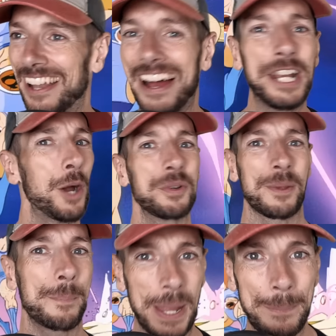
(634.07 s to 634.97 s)
Lion-O was a
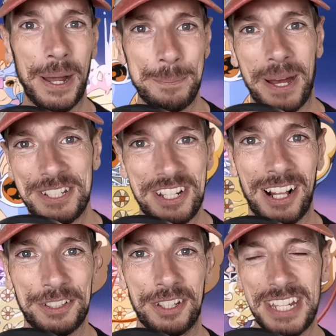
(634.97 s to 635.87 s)
big part of my
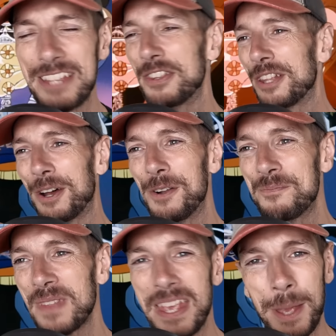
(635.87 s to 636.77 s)
childhood, even though
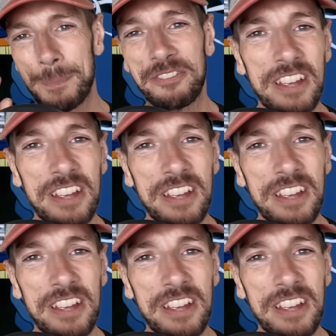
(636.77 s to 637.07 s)
my